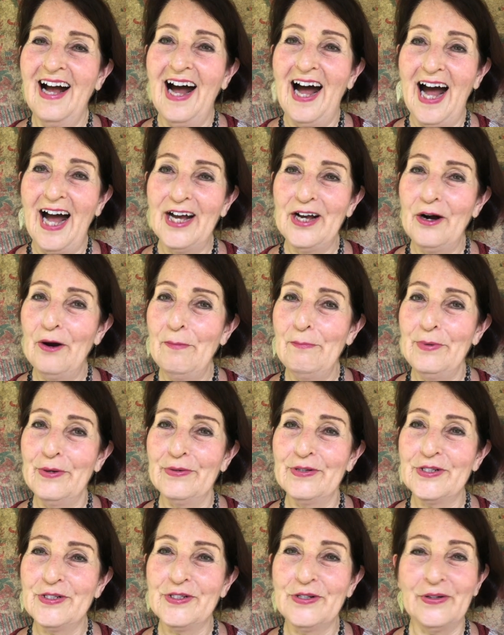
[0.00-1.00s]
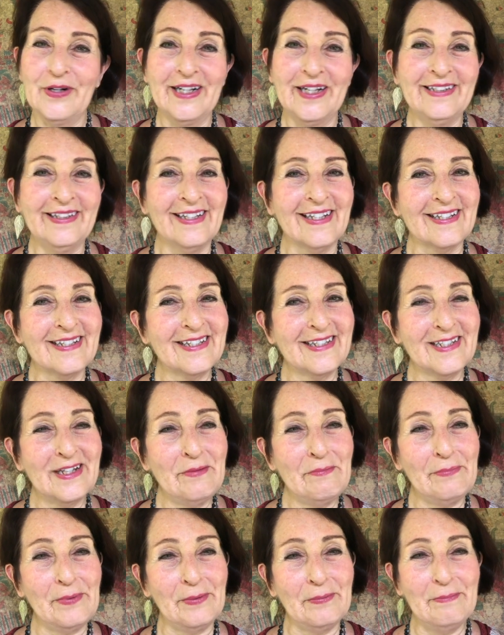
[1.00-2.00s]
I hope you enjoyed this
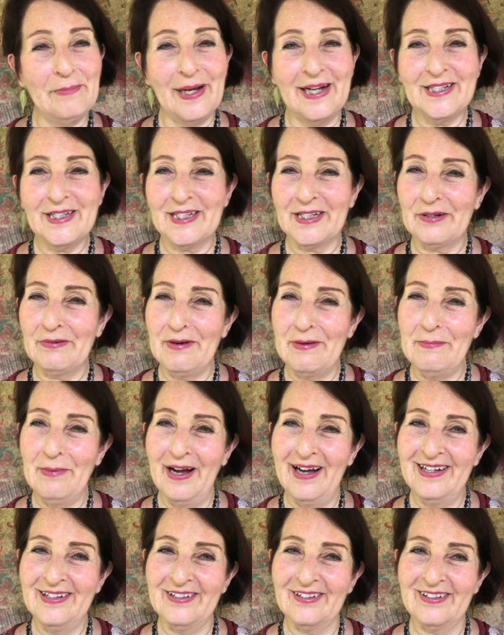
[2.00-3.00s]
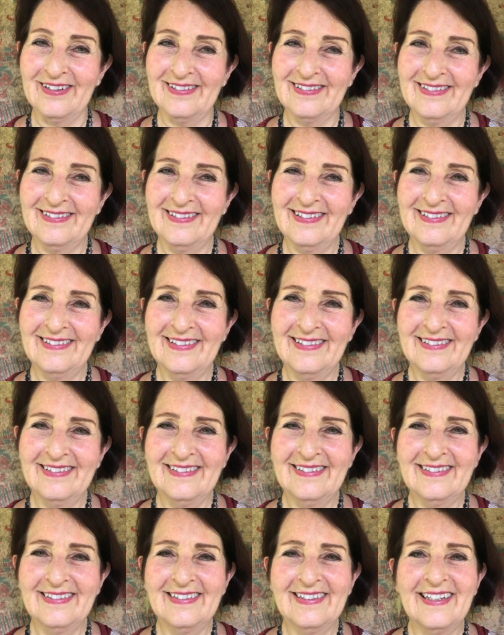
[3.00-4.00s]
simple, basic reminder.
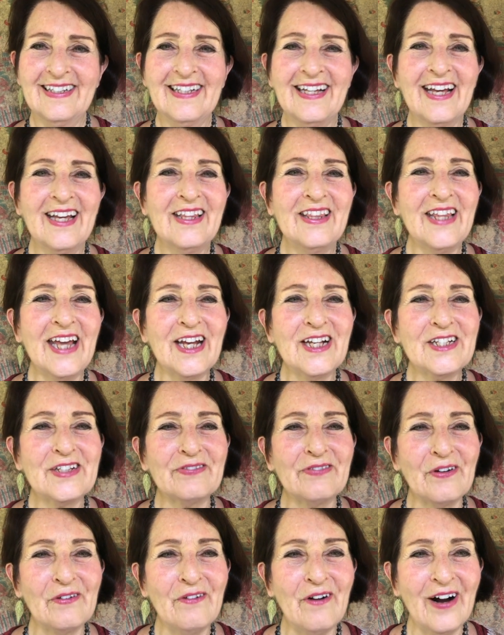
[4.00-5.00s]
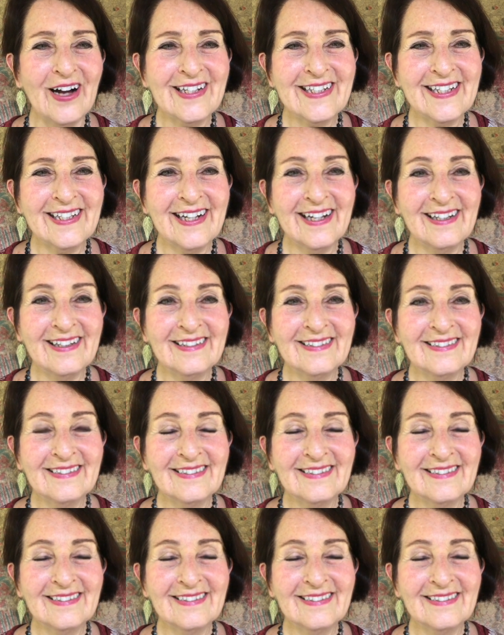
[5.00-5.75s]
Thanks for watching.